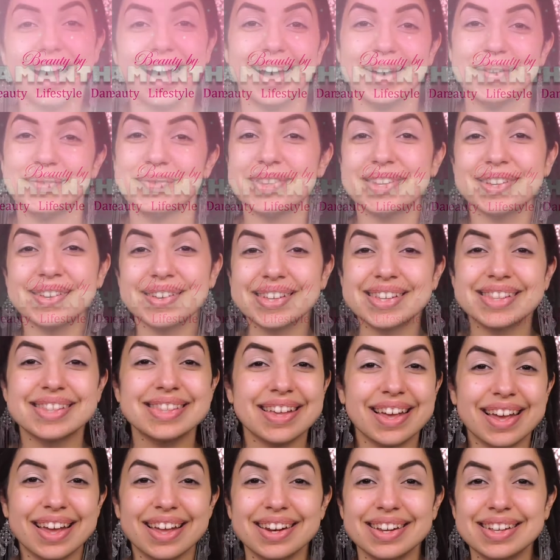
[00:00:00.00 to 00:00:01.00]
I'm so
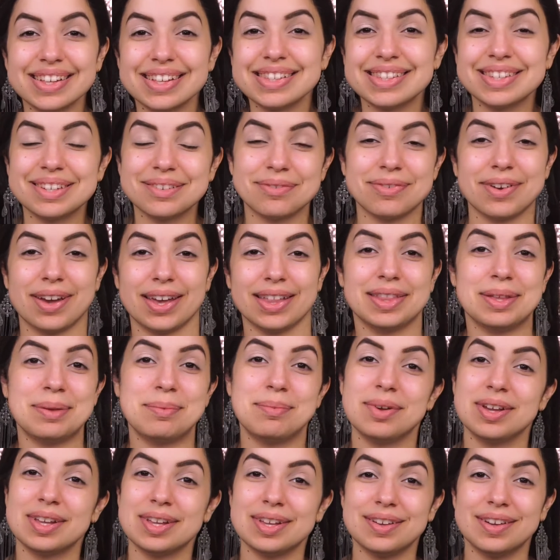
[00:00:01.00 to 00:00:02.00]
excited to finally
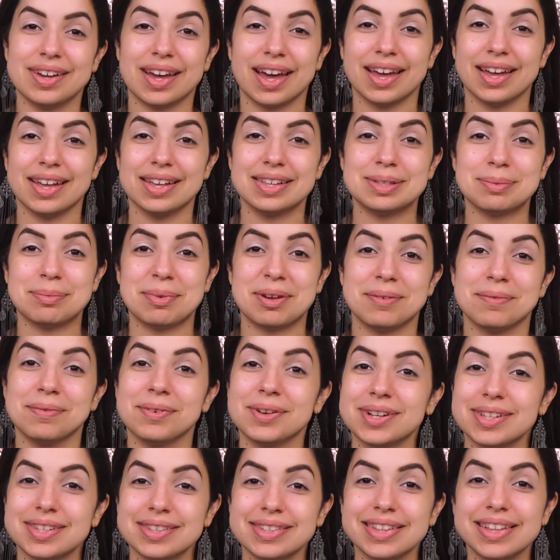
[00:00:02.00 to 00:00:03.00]
bring you guys my
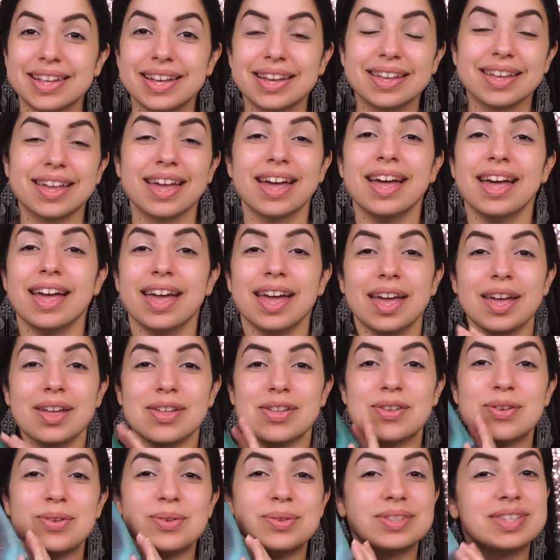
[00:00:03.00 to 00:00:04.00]
first look
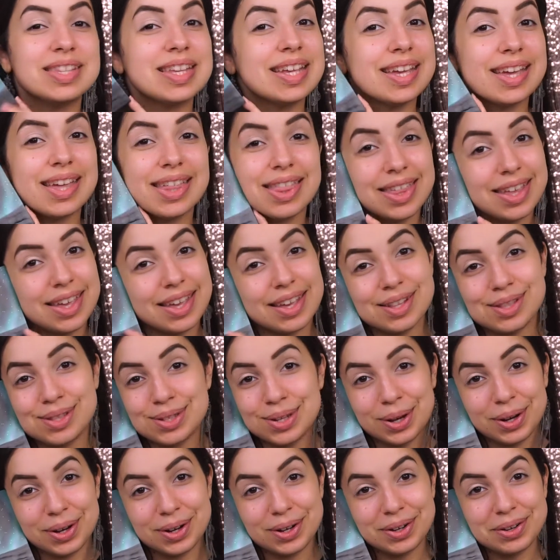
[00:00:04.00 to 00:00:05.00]
using the
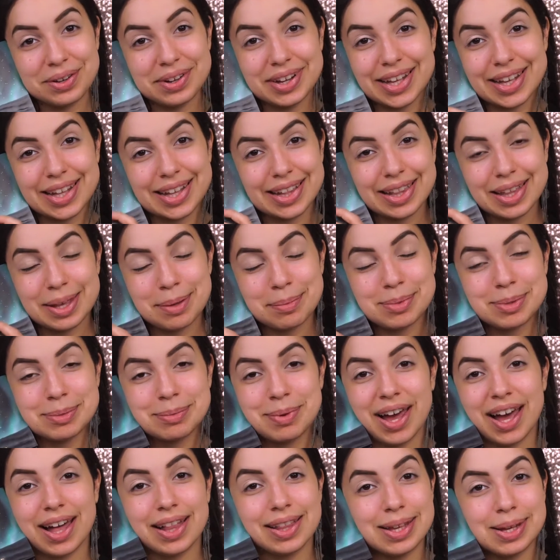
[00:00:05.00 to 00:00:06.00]
Eternal Eclipse
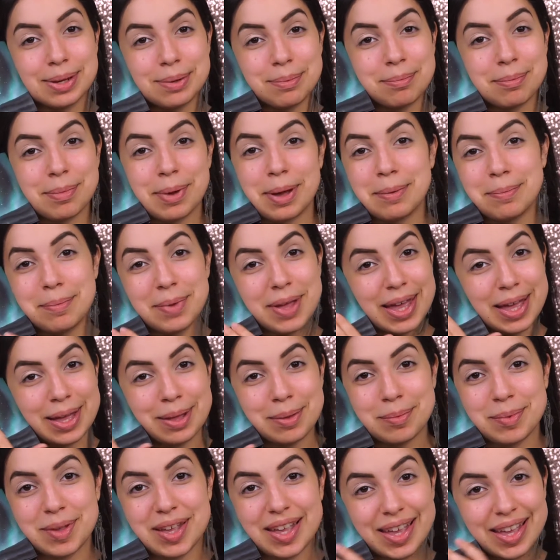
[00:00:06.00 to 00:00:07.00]
palette, my
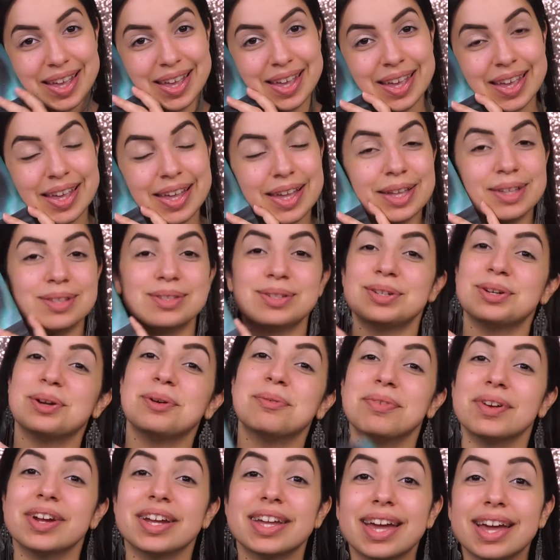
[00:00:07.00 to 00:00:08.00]
baby. So
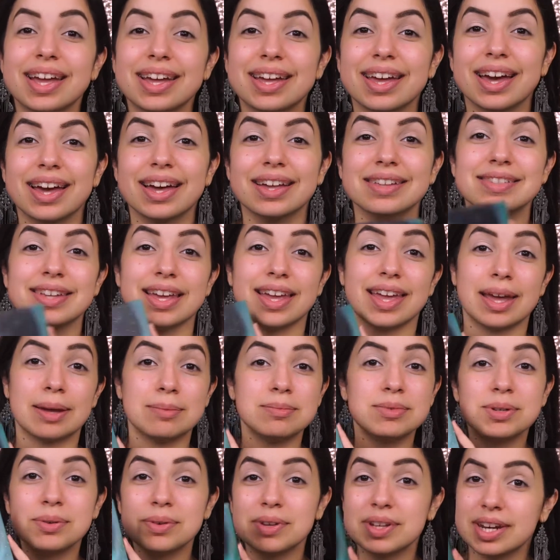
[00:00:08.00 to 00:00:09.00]
don't forget guys, I
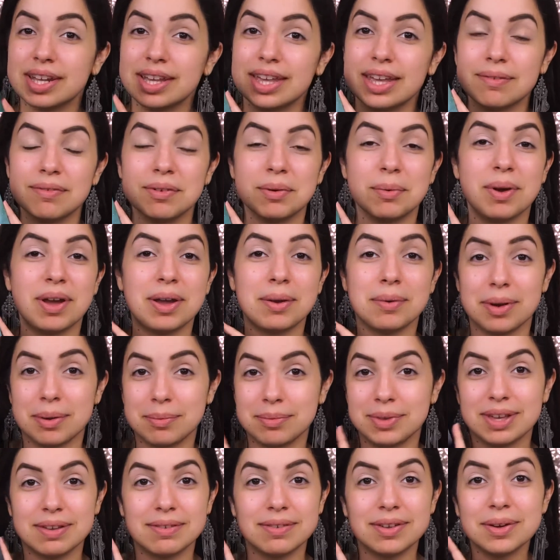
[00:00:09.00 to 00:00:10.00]
am doing a giveaway where
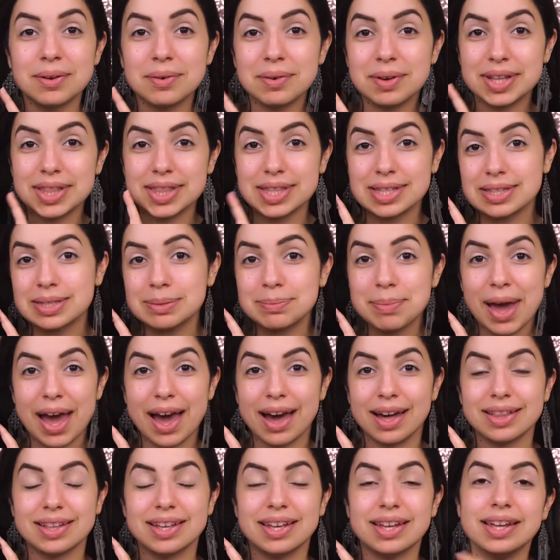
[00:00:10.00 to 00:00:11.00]
I'm giving away this
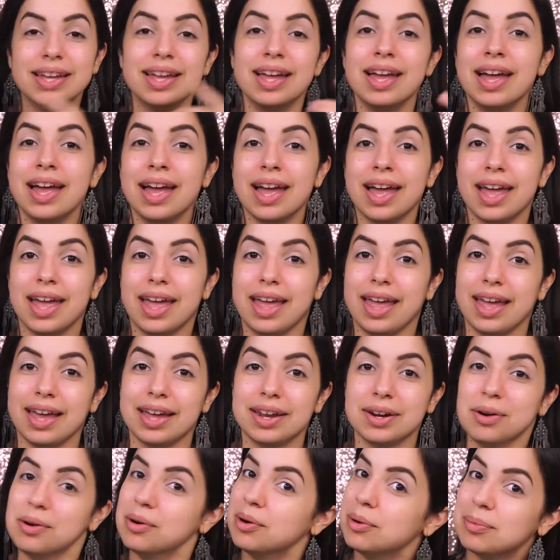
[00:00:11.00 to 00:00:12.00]
palette
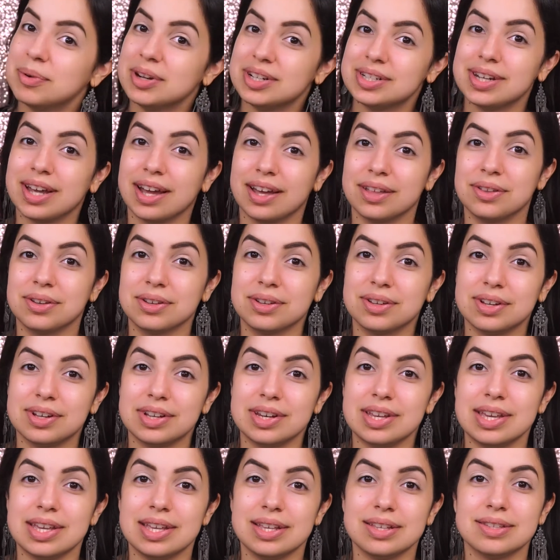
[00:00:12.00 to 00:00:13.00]
and a whole bunch of other
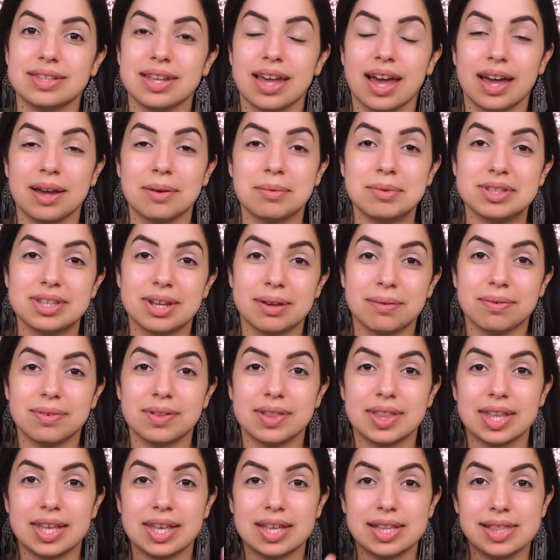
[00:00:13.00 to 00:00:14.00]
goodies. I will
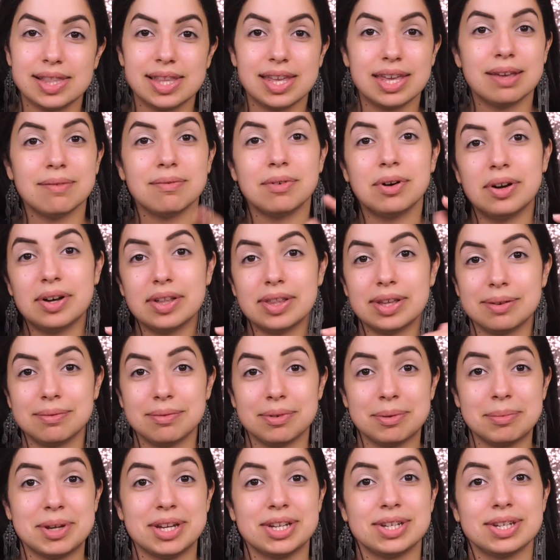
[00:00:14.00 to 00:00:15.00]
definitely leave all the
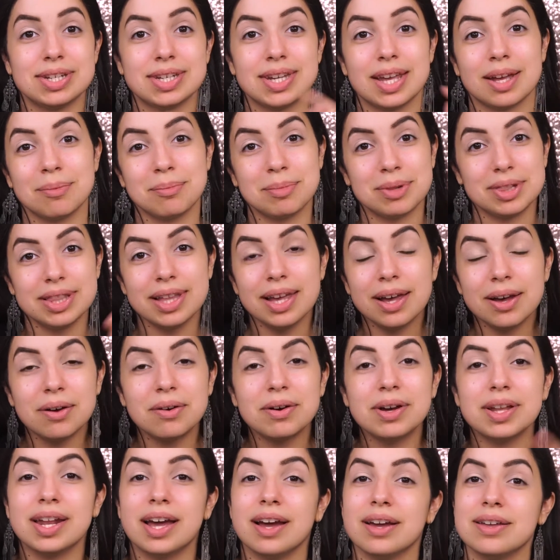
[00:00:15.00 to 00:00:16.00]
information down
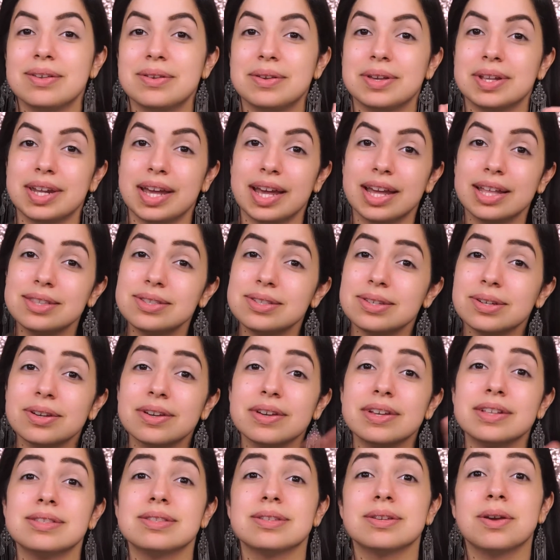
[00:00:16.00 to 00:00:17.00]
below on how you can enter.
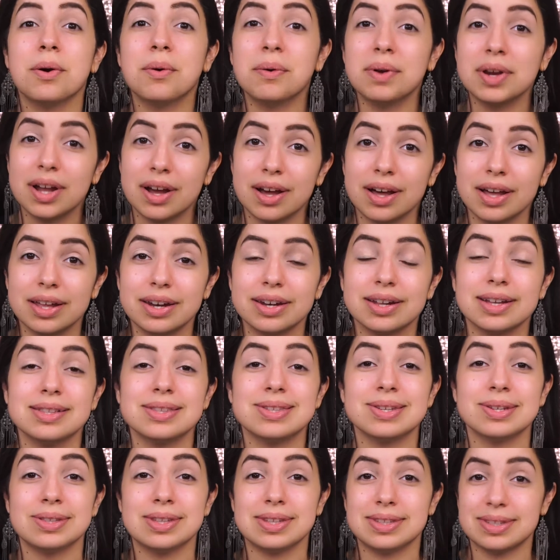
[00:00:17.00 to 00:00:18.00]
It's going on
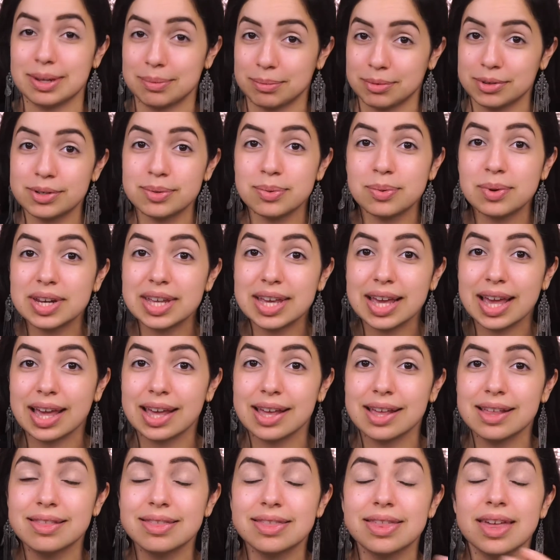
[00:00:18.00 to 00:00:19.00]
until December
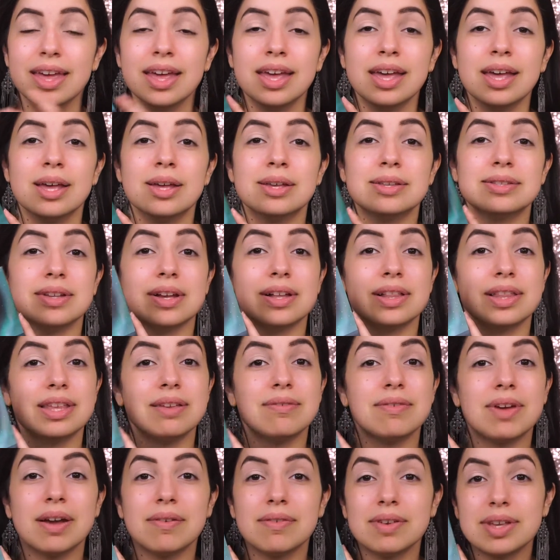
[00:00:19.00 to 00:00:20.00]
28th. So I'll
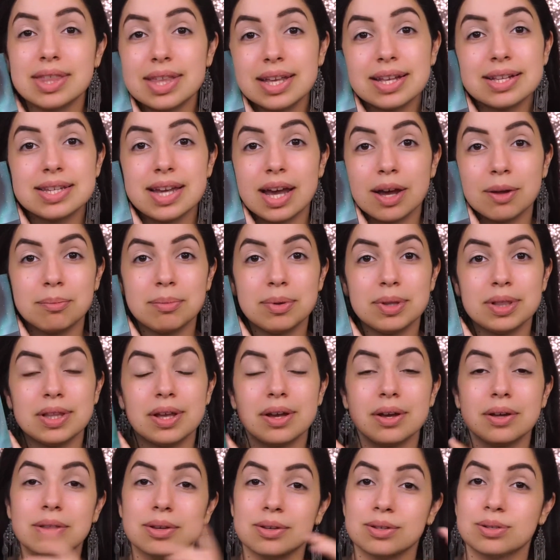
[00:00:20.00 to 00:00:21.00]
leave everything down
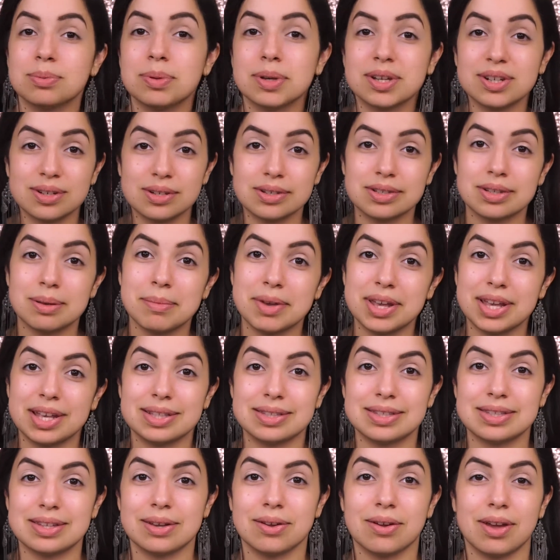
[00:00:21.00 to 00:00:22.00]
below. There's pictures on my
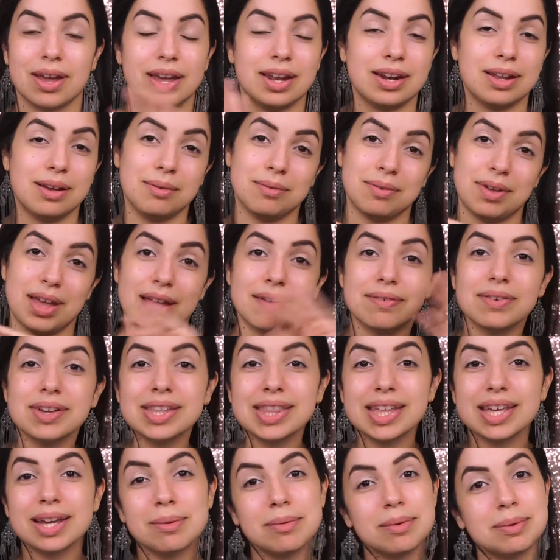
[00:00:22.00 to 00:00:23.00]
Instagram of
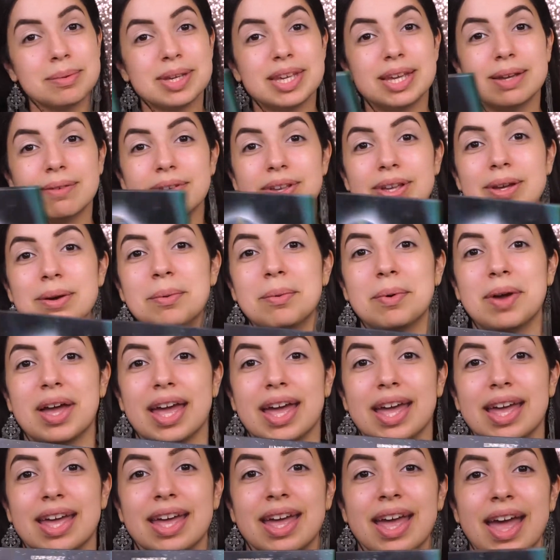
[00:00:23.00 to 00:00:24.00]
everything I'm gonna be giving
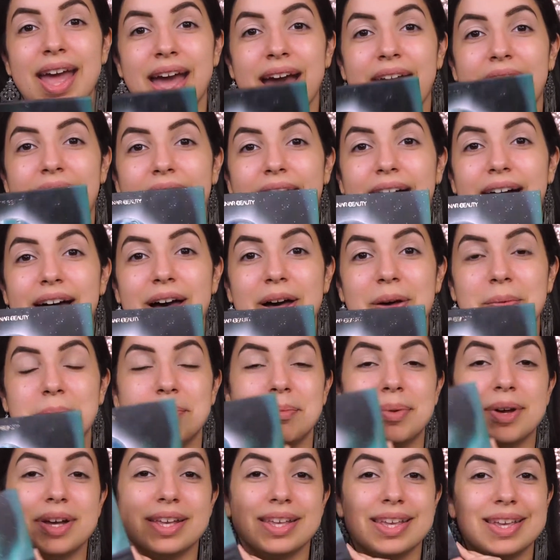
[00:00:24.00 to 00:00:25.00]
away.
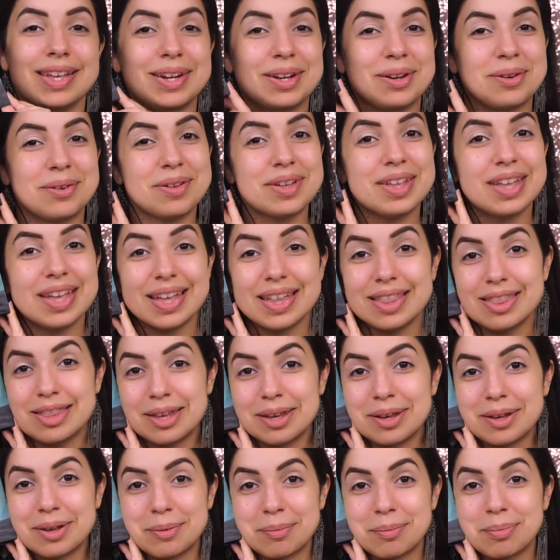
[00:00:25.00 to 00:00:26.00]
But you know,
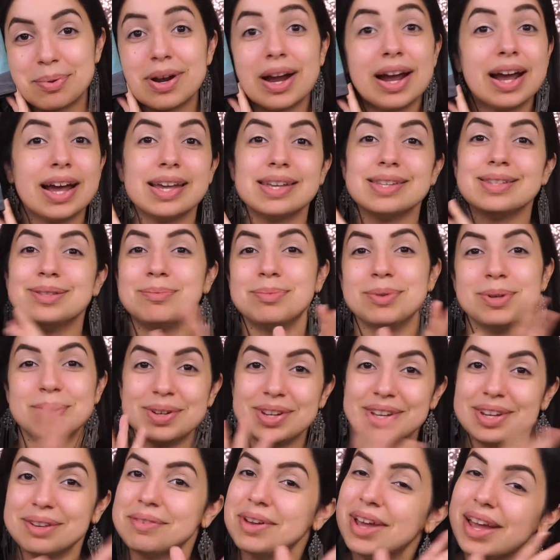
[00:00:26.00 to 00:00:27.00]
the prize
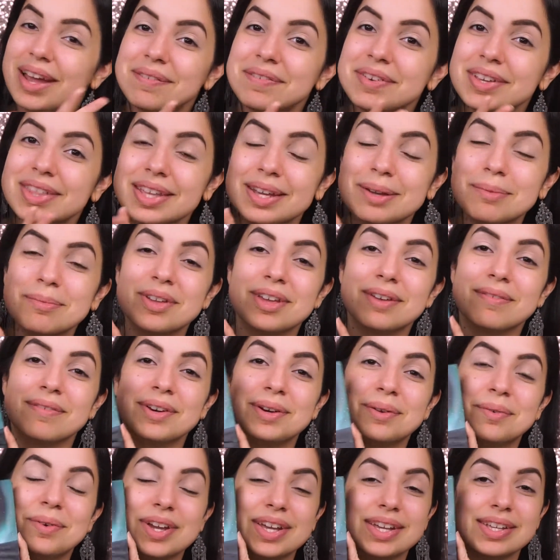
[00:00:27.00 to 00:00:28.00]
beauty of everything I'm
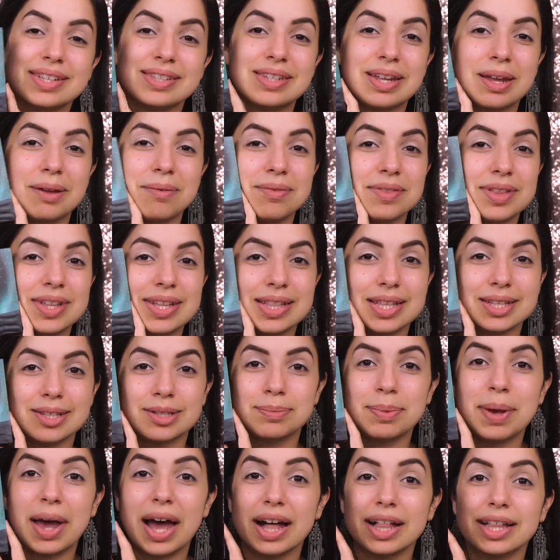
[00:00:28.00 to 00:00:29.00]
giving away is definitely
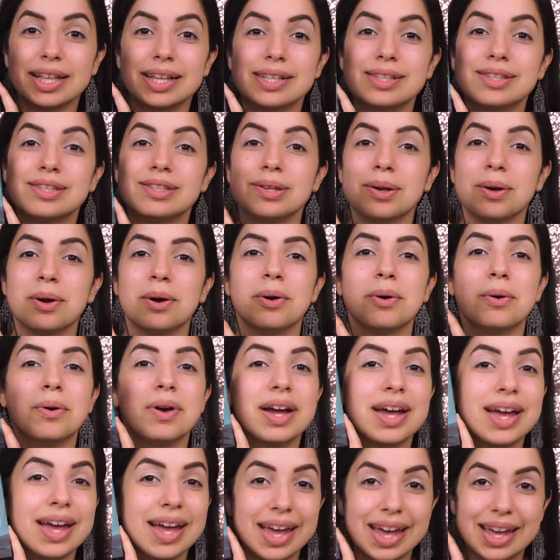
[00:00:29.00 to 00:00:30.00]
this palette.
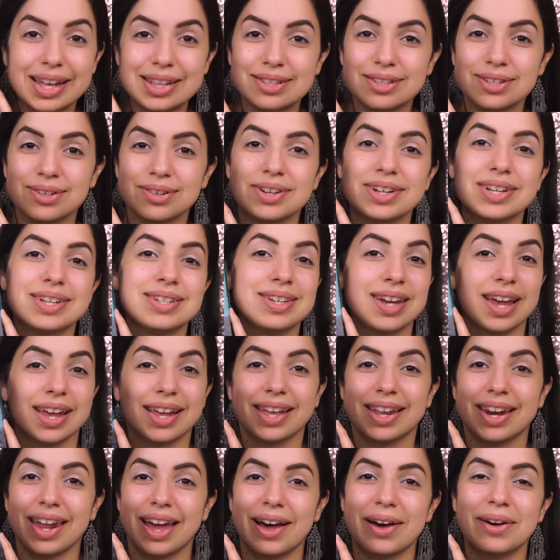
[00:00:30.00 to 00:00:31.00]
So enter it,
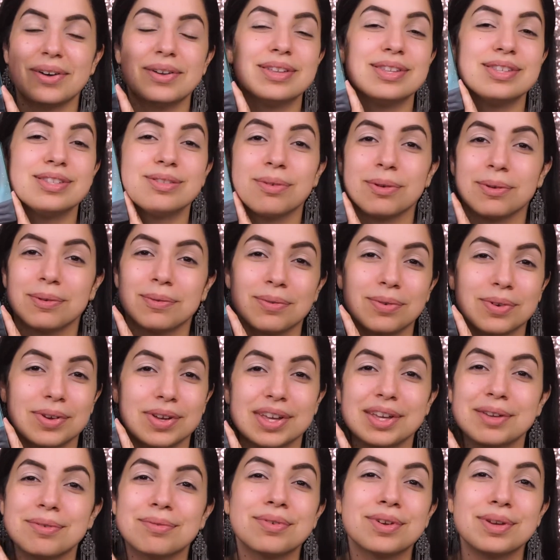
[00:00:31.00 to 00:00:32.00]
check it out. It's for
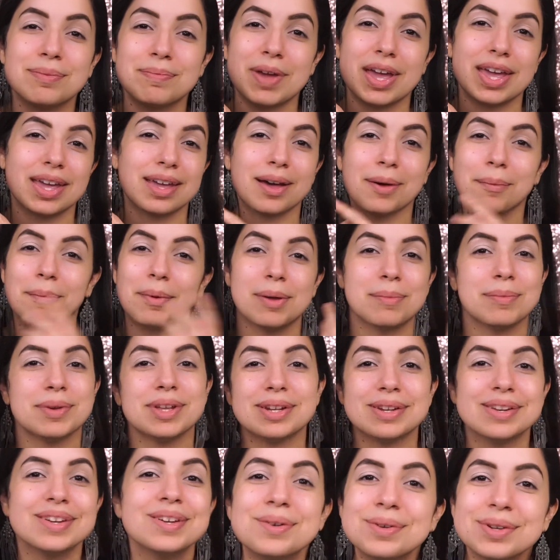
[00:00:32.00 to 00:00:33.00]
free makeup. I
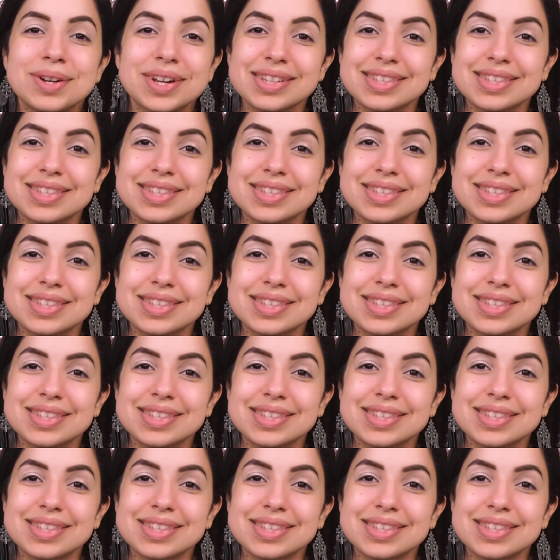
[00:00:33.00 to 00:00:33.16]
mean, who